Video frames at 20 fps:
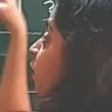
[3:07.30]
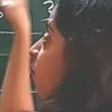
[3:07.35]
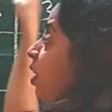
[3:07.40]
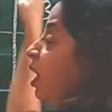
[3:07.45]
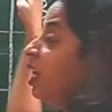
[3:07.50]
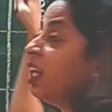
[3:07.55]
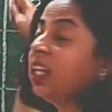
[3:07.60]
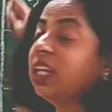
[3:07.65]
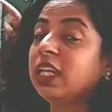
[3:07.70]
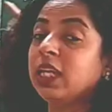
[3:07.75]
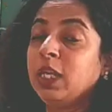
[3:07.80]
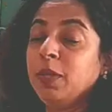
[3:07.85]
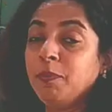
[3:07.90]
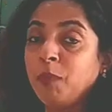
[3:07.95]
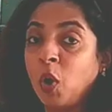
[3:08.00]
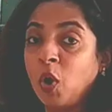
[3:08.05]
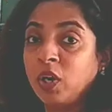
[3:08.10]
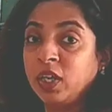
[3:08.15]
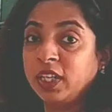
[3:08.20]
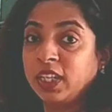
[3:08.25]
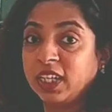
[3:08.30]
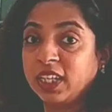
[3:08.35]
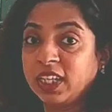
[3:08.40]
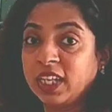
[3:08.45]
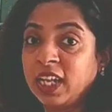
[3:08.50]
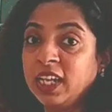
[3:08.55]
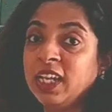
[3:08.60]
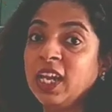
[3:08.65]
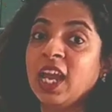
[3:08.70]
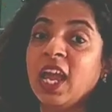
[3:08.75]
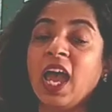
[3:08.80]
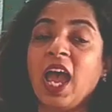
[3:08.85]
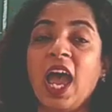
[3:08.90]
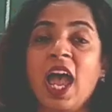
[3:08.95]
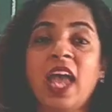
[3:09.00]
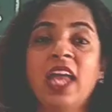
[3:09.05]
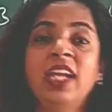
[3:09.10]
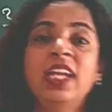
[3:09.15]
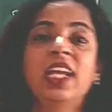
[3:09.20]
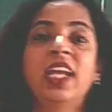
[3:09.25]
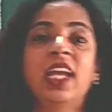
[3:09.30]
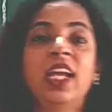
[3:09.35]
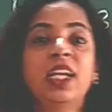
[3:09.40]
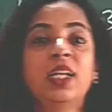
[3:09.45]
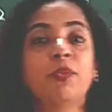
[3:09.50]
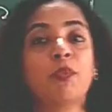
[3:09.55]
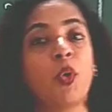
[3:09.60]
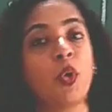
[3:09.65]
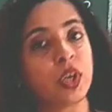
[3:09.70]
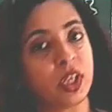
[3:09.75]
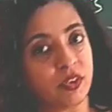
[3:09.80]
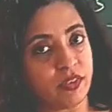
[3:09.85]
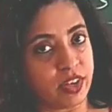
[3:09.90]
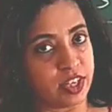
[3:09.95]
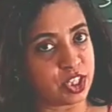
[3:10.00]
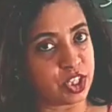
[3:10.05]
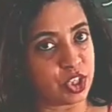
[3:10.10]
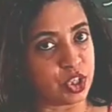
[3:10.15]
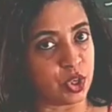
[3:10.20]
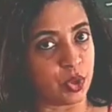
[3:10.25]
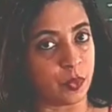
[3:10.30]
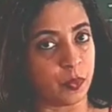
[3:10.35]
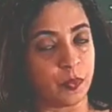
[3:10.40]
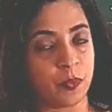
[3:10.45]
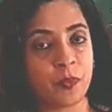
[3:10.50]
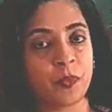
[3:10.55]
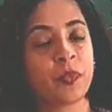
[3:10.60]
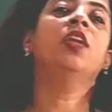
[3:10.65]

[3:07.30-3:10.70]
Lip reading: you can keep on ticking and it motivates you.